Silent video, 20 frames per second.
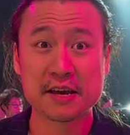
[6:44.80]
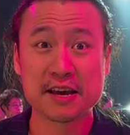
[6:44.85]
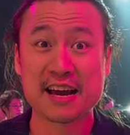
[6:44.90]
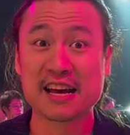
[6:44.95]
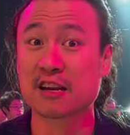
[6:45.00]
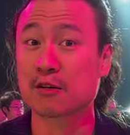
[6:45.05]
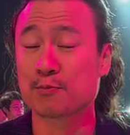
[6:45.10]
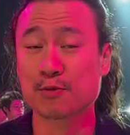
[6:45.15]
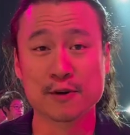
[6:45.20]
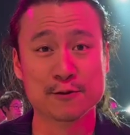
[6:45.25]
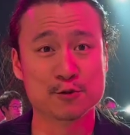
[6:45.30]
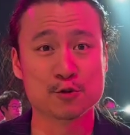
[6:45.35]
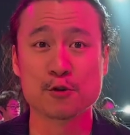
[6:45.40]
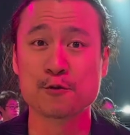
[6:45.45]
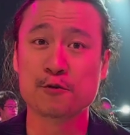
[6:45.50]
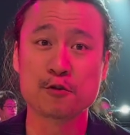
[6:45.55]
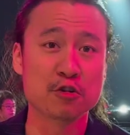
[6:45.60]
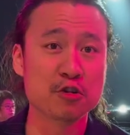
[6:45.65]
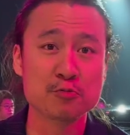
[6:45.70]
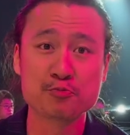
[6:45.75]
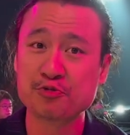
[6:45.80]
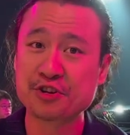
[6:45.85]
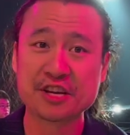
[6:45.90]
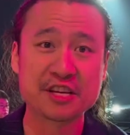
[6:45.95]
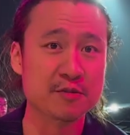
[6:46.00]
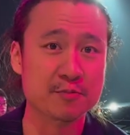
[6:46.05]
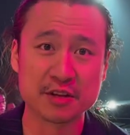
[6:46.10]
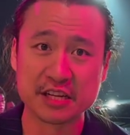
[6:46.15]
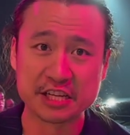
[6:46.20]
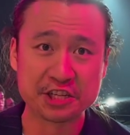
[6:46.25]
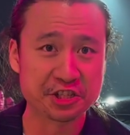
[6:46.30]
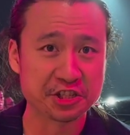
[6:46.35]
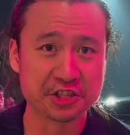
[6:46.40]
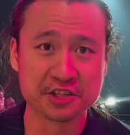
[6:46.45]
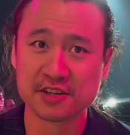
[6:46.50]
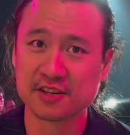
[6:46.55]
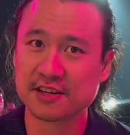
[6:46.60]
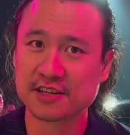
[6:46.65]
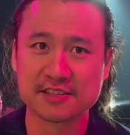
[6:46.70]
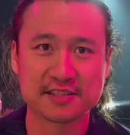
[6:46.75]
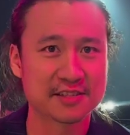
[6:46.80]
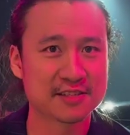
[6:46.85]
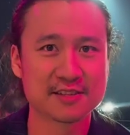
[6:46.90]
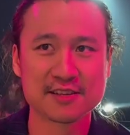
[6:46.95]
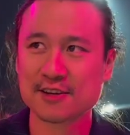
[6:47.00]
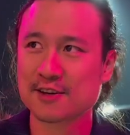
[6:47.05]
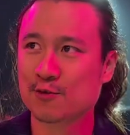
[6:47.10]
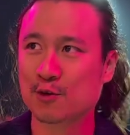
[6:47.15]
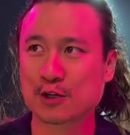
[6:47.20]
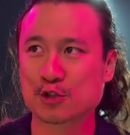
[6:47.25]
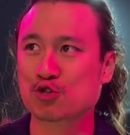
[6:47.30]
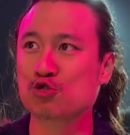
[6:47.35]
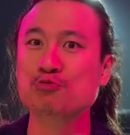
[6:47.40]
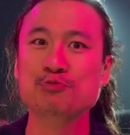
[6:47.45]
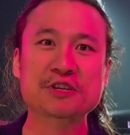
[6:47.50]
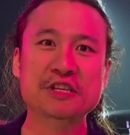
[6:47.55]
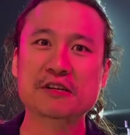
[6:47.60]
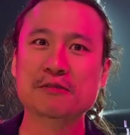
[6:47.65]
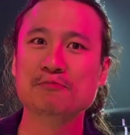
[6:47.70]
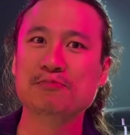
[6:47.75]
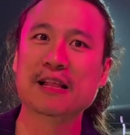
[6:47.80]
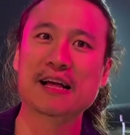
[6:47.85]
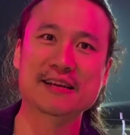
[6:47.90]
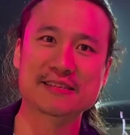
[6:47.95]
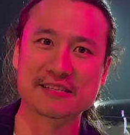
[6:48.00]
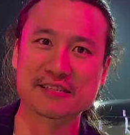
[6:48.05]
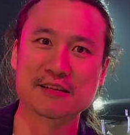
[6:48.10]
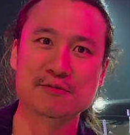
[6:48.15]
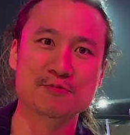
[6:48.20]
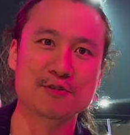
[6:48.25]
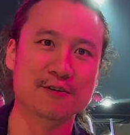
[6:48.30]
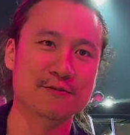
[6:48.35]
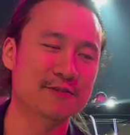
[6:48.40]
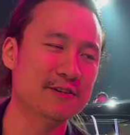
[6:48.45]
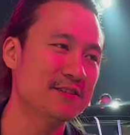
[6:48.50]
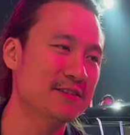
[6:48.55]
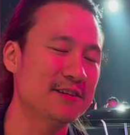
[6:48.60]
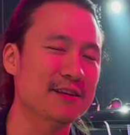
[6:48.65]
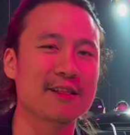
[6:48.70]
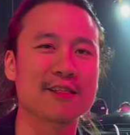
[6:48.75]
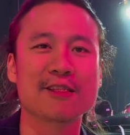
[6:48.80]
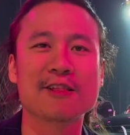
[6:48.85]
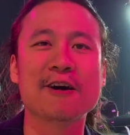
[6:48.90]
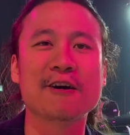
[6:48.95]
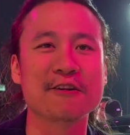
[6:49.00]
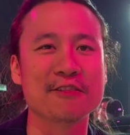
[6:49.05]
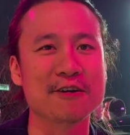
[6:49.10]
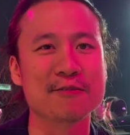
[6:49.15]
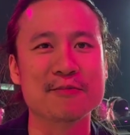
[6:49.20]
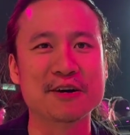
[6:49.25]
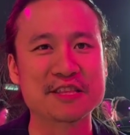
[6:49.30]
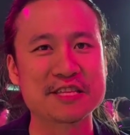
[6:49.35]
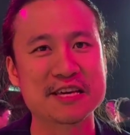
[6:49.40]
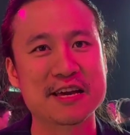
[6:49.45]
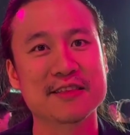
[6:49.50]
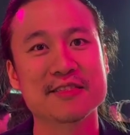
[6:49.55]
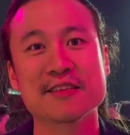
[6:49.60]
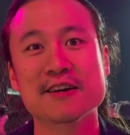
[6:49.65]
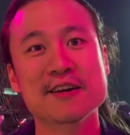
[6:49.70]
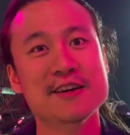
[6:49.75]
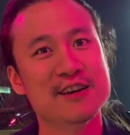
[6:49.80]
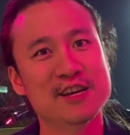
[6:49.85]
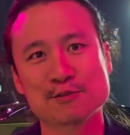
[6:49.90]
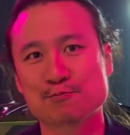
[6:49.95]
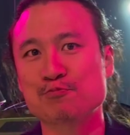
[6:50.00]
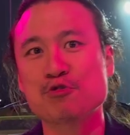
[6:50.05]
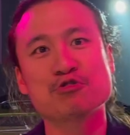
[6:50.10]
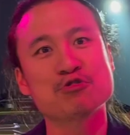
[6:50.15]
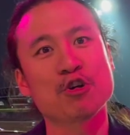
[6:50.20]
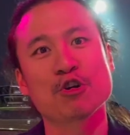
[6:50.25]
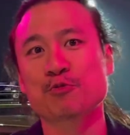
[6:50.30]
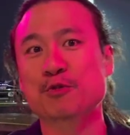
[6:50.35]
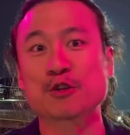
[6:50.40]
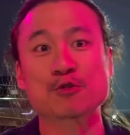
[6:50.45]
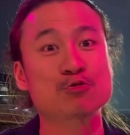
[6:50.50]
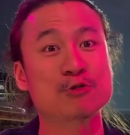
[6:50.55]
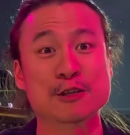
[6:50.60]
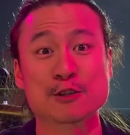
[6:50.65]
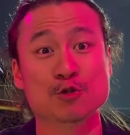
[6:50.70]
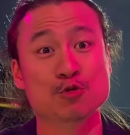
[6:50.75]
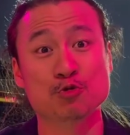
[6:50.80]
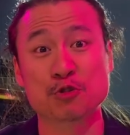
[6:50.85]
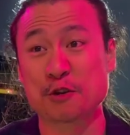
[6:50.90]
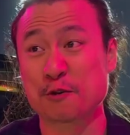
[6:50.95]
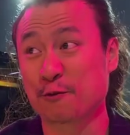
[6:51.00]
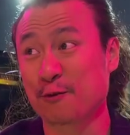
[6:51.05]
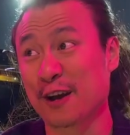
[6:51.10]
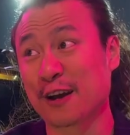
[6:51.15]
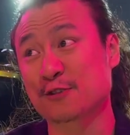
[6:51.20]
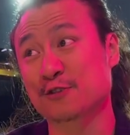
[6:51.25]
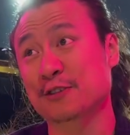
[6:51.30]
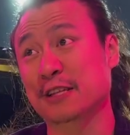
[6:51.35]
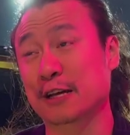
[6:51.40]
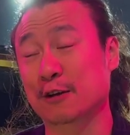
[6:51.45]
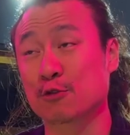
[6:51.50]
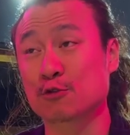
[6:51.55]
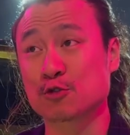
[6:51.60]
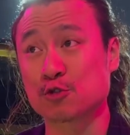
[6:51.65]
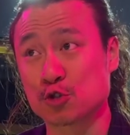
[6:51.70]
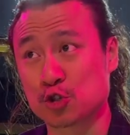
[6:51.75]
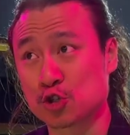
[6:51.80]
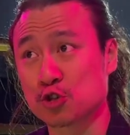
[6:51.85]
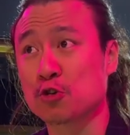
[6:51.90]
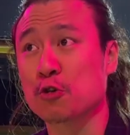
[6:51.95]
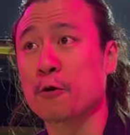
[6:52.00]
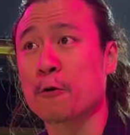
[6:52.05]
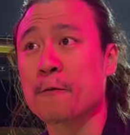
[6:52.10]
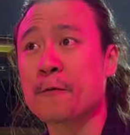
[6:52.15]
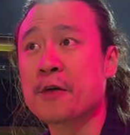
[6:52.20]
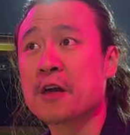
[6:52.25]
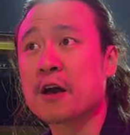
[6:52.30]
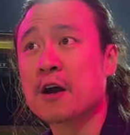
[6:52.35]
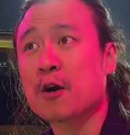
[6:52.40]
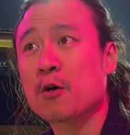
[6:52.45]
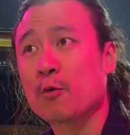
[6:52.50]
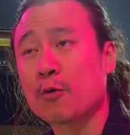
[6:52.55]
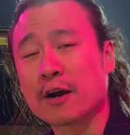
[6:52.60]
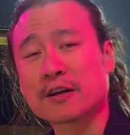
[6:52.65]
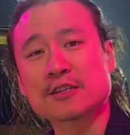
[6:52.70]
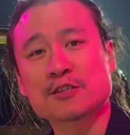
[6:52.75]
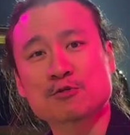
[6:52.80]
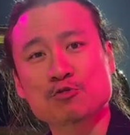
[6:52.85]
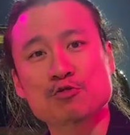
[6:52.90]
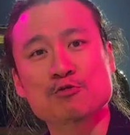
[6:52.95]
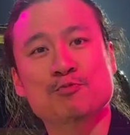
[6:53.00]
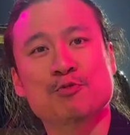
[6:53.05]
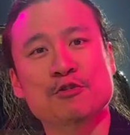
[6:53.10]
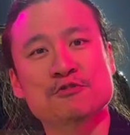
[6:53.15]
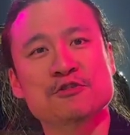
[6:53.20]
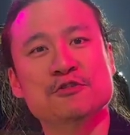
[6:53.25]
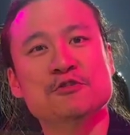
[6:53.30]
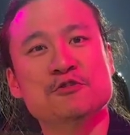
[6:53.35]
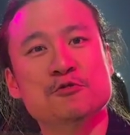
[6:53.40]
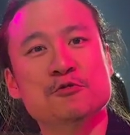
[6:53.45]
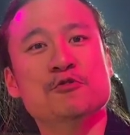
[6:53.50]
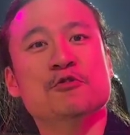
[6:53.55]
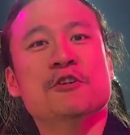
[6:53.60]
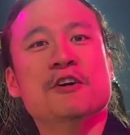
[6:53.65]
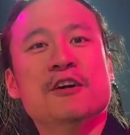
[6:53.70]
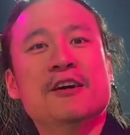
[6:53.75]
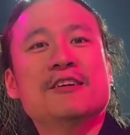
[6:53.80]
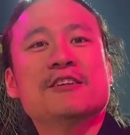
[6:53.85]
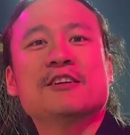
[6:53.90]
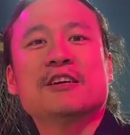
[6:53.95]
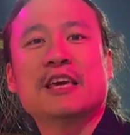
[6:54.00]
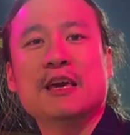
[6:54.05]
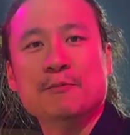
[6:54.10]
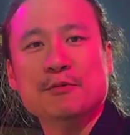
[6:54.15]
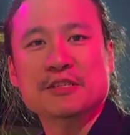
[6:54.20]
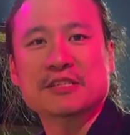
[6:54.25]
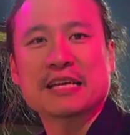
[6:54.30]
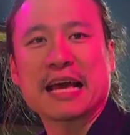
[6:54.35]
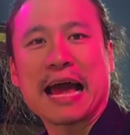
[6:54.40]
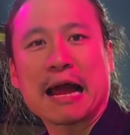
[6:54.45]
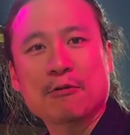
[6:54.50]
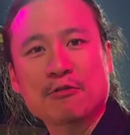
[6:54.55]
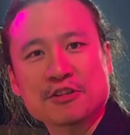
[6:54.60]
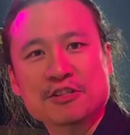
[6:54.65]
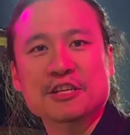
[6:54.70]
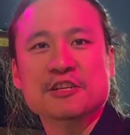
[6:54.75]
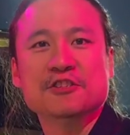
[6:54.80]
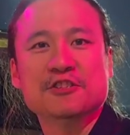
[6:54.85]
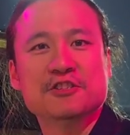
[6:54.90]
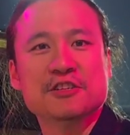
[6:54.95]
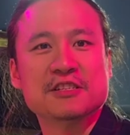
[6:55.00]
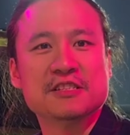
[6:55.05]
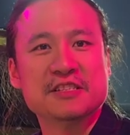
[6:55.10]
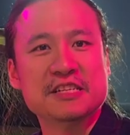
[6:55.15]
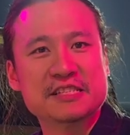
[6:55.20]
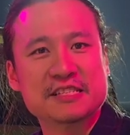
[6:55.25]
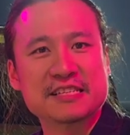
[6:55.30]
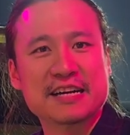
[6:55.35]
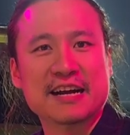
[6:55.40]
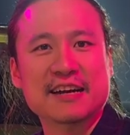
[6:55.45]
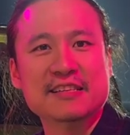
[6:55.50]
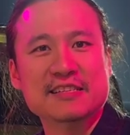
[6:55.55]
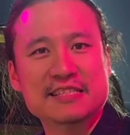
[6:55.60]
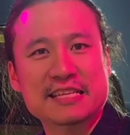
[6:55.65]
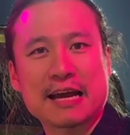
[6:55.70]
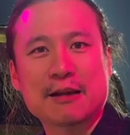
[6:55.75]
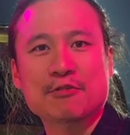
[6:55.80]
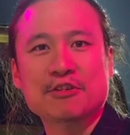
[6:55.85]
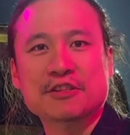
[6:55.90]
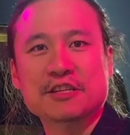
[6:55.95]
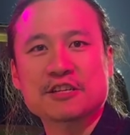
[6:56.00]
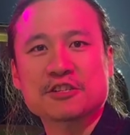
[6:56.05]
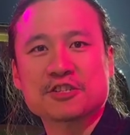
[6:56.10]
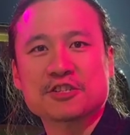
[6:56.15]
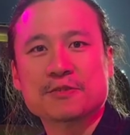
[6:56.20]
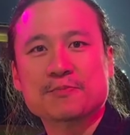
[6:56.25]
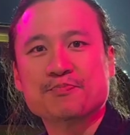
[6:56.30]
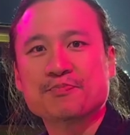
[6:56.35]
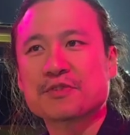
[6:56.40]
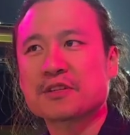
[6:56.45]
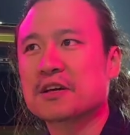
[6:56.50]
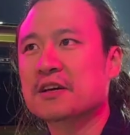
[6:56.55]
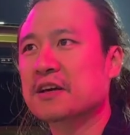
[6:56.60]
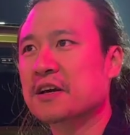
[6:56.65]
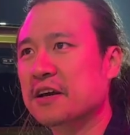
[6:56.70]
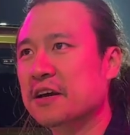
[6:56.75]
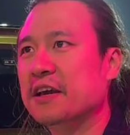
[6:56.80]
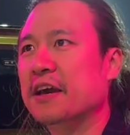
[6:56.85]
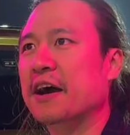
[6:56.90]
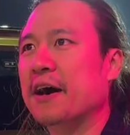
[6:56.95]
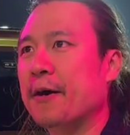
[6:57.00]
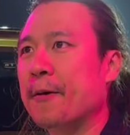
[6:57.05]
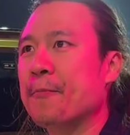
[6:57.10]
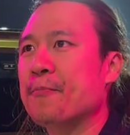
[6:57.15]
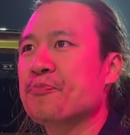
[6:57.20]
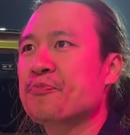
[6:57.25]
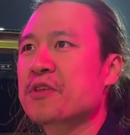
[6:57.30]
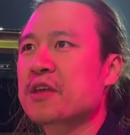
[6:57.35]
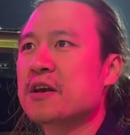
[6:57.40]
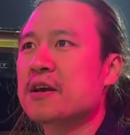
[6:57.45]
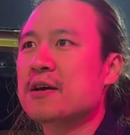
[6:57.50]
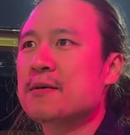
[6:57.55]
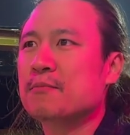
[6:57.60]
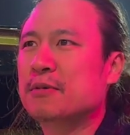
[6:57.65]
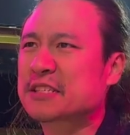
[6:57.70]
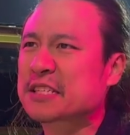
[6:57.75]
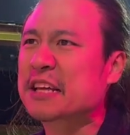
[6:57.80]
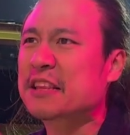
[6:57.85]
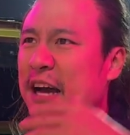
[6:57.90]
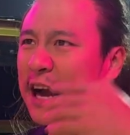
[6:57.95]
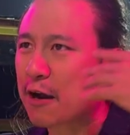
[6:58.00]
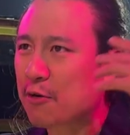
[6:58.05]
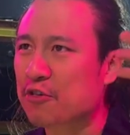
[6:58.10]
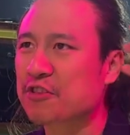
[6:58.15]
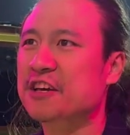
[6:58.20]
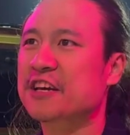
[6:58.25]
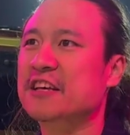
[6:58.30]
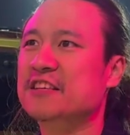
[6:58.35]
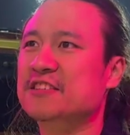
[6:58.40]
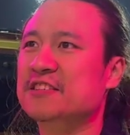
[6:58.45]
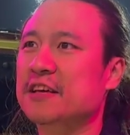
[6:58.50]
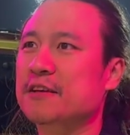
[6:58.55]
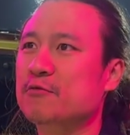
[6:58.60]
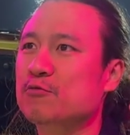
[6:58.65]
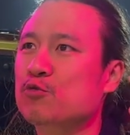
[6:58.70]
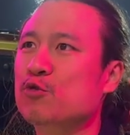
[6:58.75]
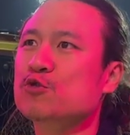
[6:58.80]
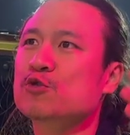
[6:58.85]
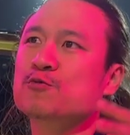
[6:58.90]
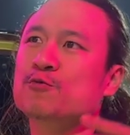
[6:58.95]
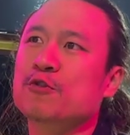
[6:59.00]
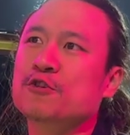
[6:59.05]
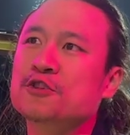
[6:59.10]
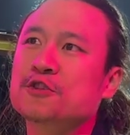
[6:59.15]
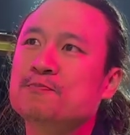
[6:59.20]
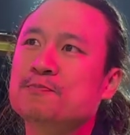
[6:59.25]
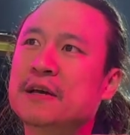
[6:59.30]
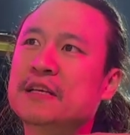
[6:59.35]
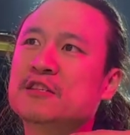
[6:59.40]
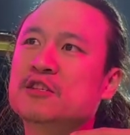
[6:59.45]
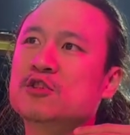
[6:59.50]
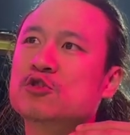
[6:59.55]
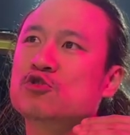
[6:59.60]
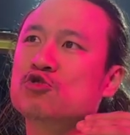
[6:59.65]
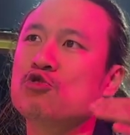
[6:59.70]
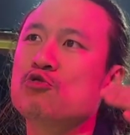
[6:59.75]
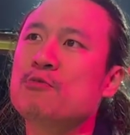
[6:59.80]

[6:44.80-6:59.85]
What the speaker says: and above. So if you're going to bring it to Malaysia, it's what, 2 million plus and above. It's a lot of money, and it's booked all the way to 2025. So that goes to show why is it so important to keep its heritage, its design, its heritage. Yeah, but it's kind of ironic, isn't it? Rolls-Royce spends so